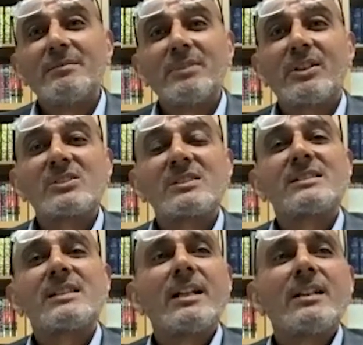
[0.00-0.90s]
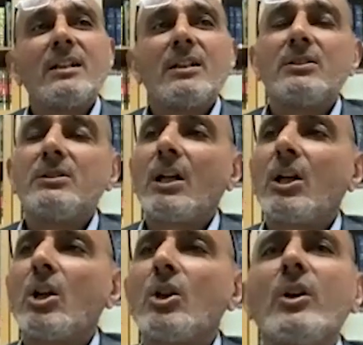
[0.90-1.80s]
because they said the
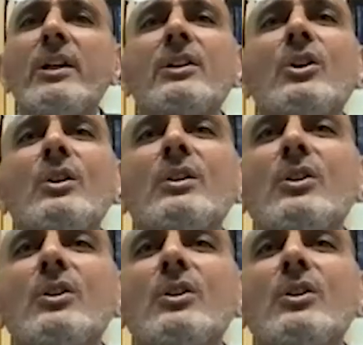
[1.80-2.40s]
canonical